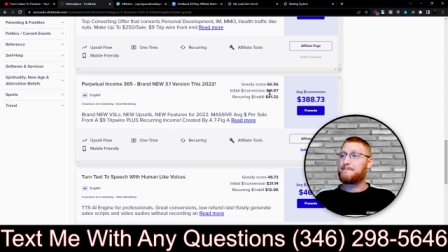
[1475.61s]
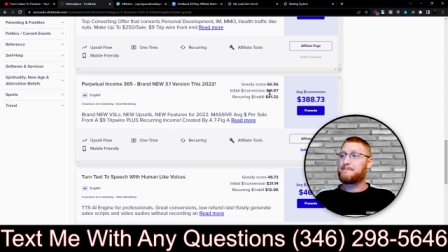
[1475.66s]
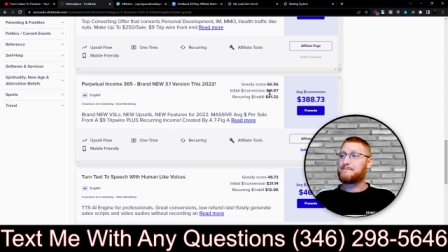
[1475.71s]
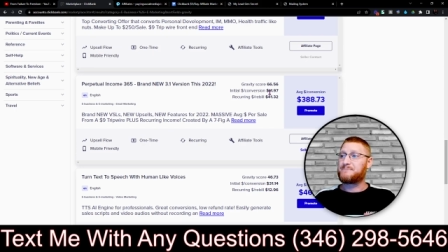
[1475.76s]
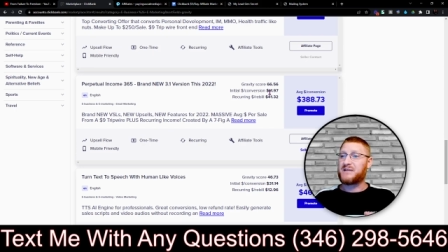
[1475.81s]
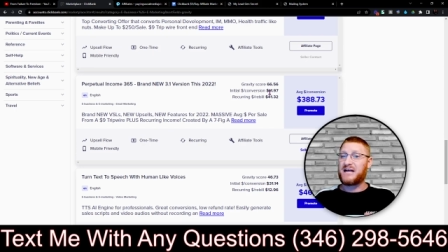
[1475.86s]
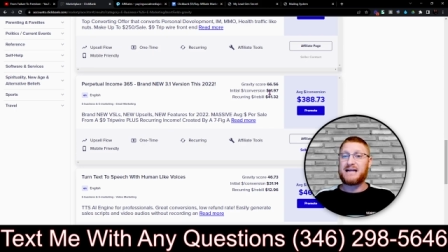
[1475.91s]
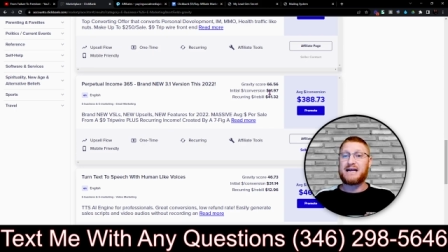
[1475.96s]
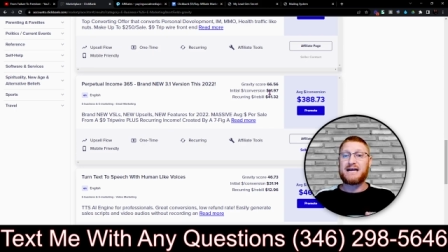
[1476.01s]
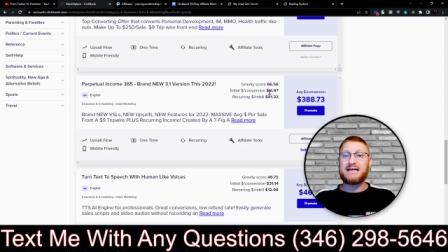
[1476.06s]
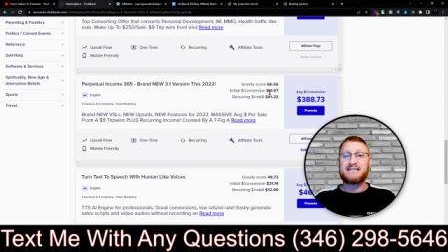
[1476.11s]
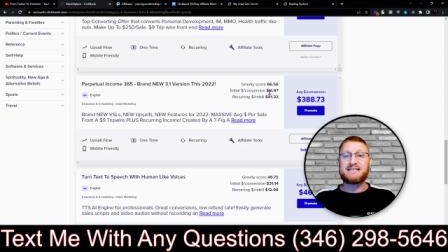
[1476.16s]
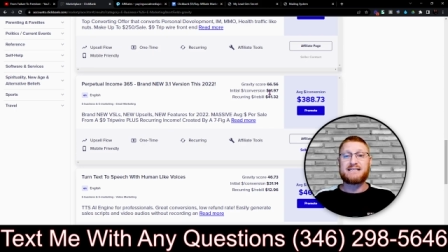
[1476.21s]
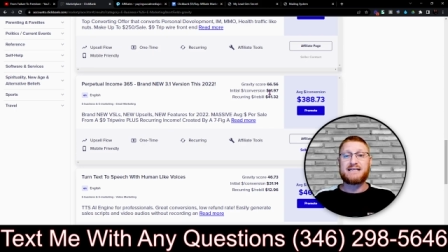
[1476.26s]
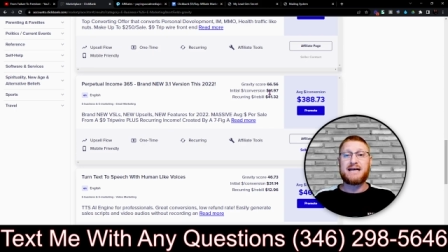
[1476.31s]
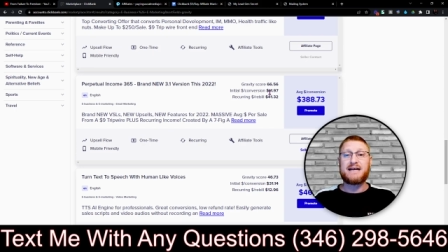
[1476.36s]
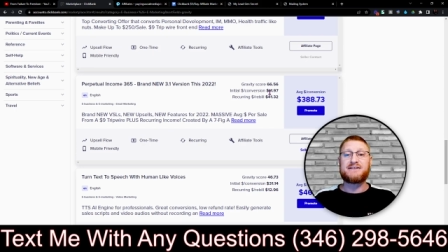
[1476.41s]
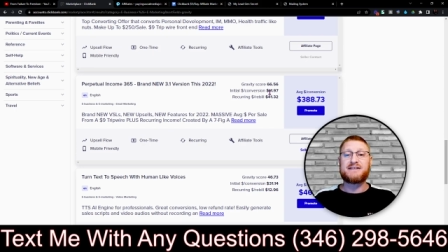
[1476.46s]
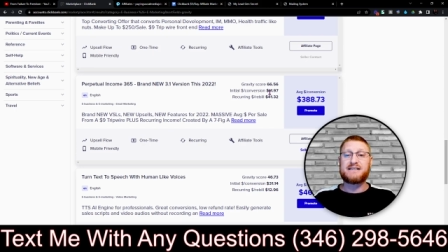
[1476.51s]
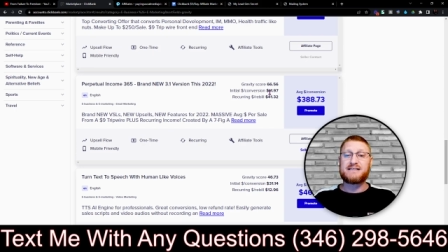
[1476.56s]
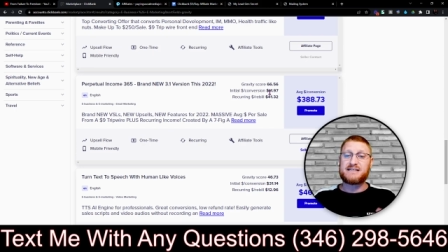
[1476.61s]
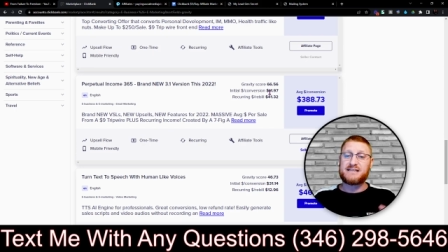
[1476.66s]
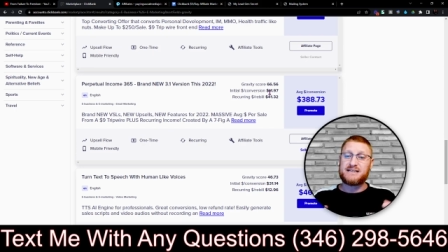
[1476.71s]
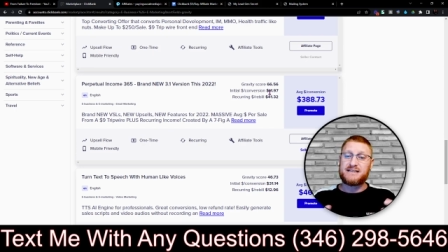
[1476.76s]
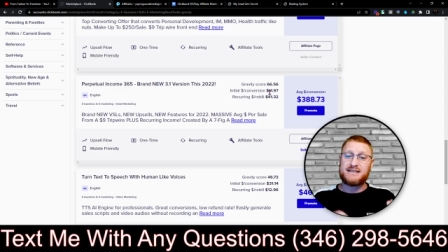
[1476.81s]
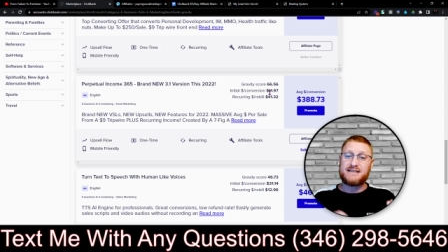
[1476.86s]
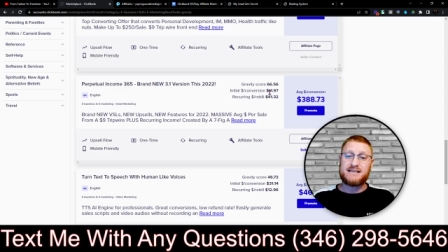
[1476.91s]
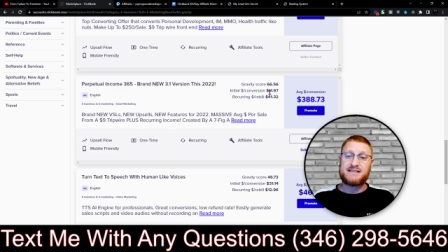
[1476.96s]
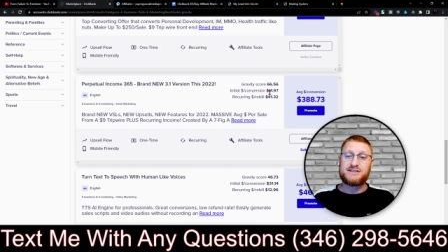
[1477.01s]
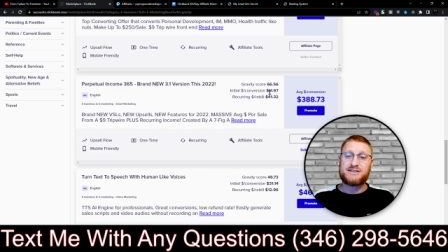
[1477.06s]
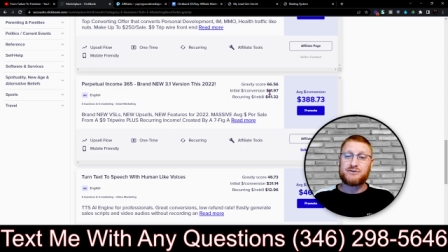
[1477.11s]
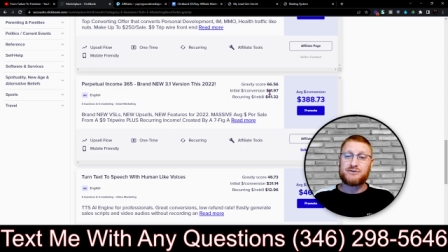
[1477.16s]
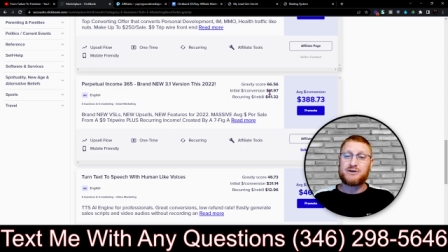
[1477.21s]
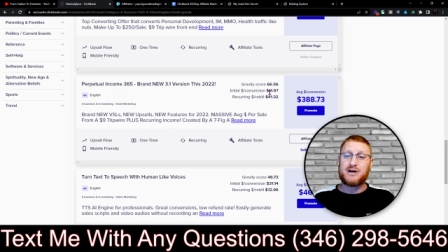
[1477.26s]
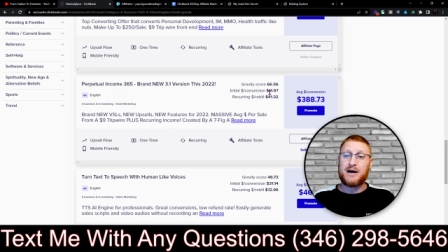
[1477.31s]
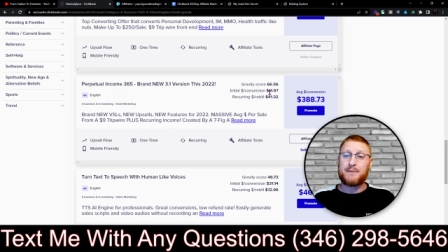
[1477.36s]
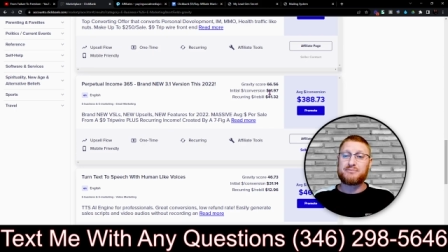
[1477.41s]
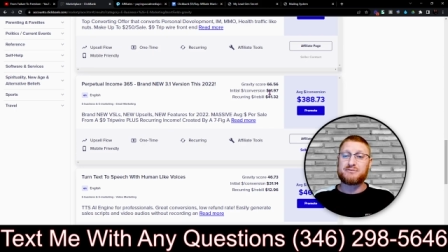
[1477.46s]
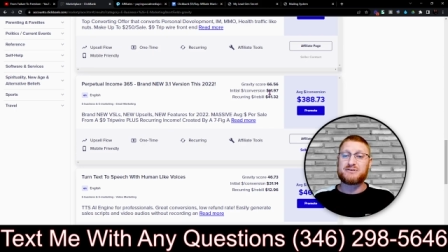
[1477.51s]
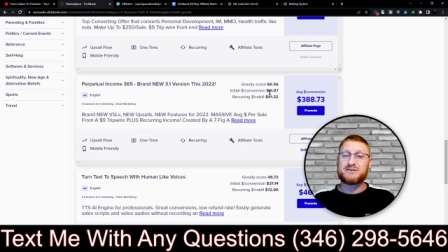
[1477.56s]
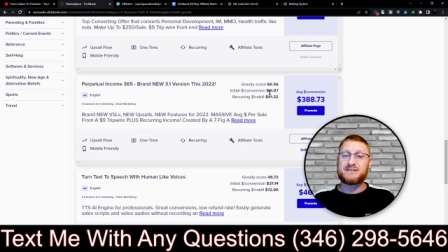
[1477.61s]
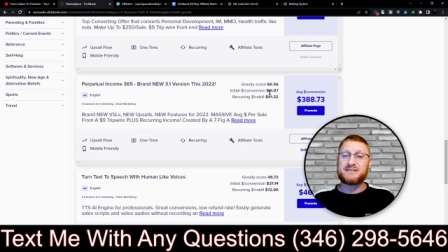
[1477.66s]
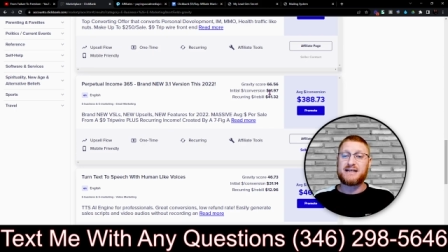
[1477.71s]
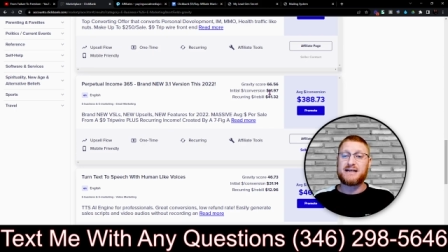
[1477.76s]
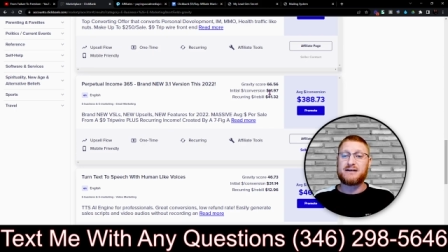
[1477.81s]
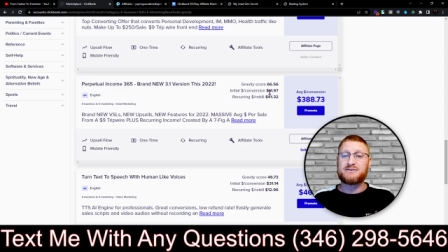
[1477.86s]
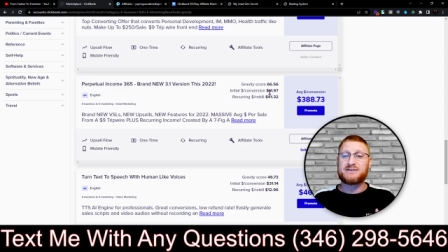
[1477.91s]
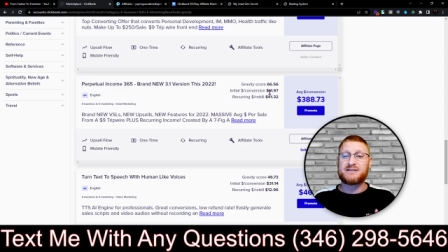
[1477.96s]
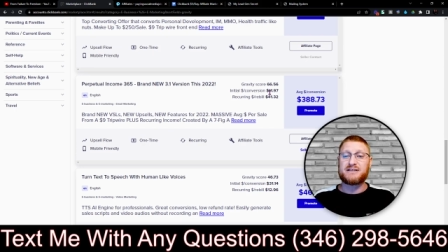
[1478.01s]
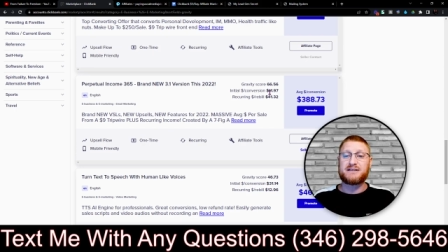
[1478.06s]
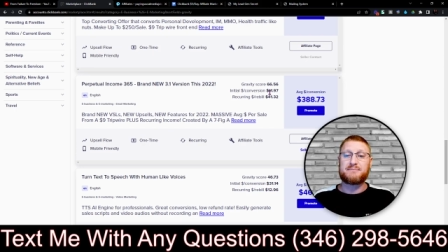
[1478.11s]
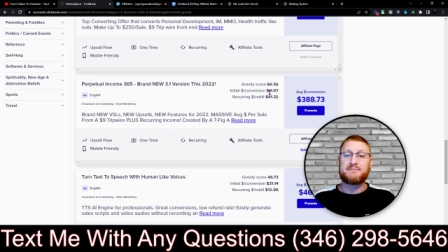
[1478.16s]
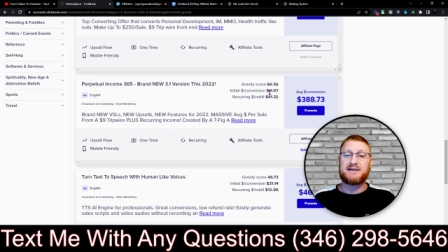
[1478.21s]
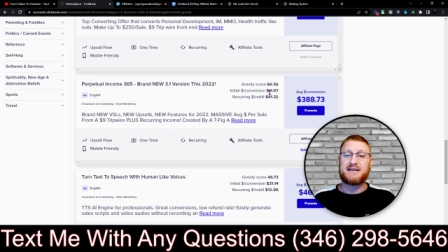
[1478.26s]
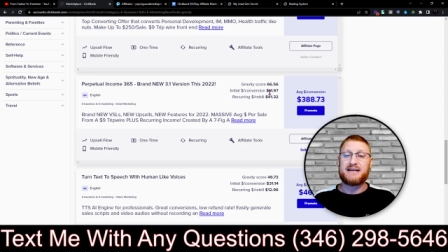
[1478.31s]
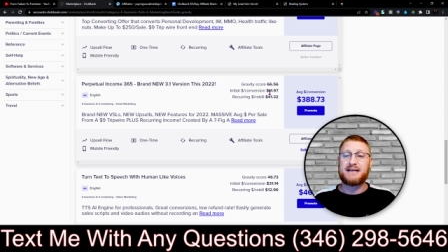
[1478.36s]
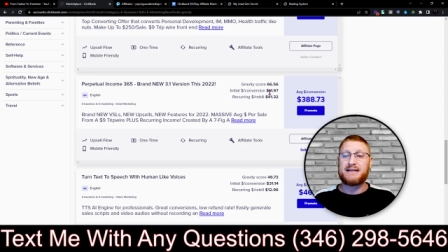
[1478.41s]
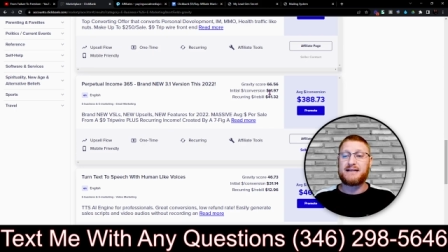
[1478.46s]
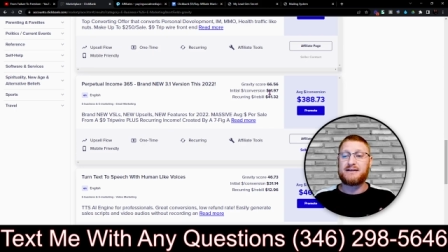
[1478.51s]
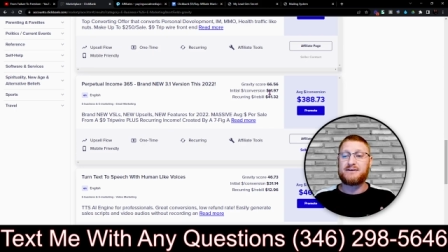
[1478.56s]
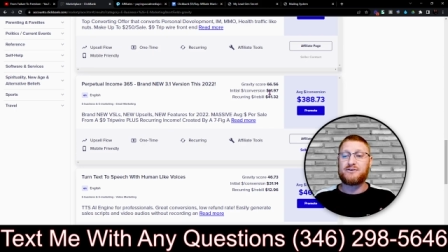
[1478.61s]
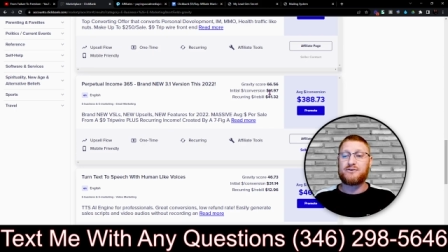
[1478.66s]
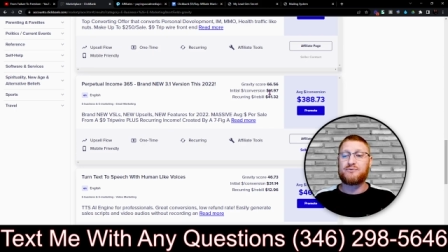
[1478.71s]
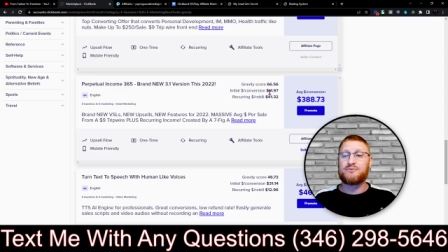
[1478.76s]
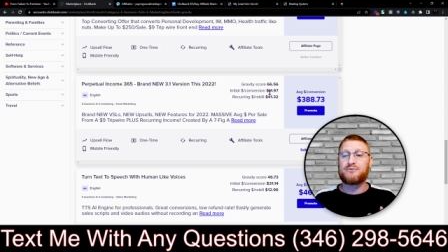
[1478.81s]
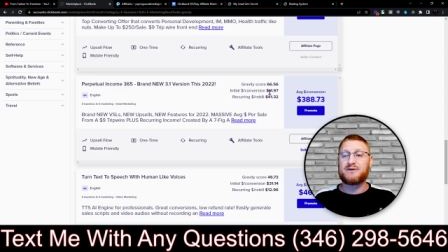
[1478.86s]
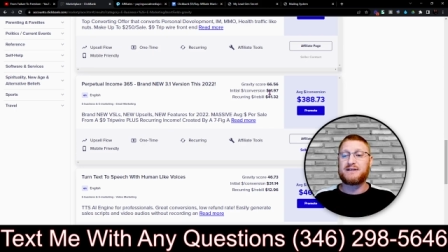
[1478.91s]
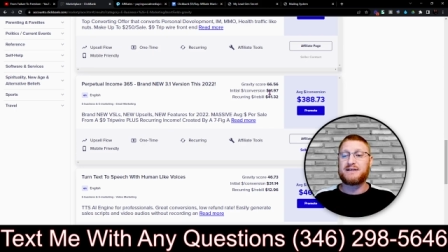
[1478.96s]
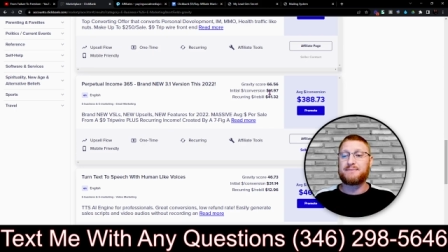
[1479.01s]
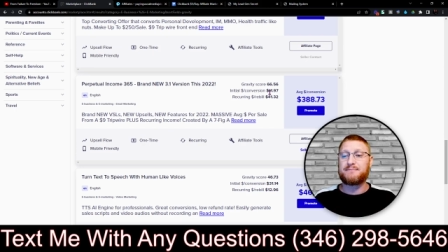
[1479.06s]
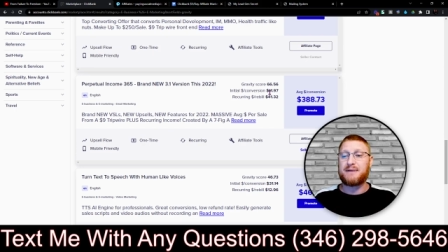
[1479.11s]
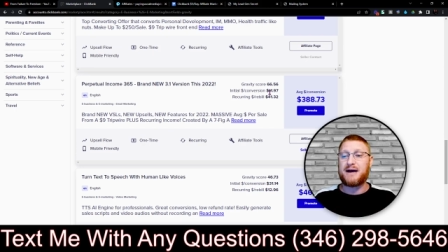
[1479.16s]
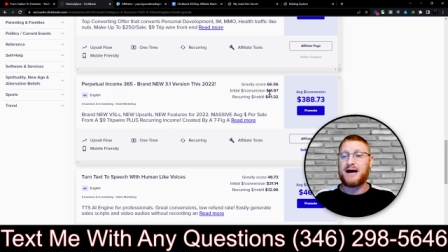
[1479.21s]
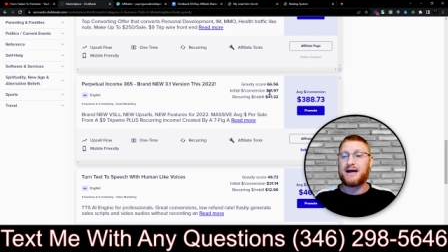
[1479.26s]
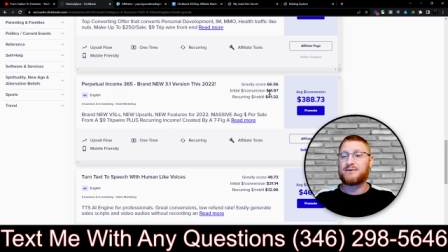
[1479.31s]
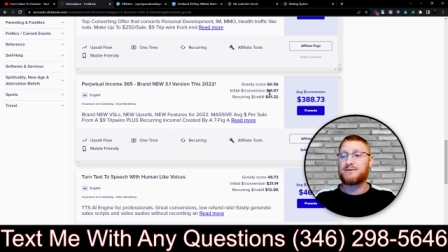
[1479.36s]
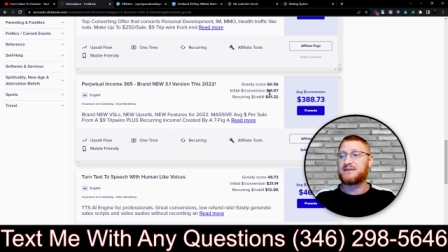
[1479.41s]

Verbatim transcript: like I said, this initial couple sales in the beginning don't really matter.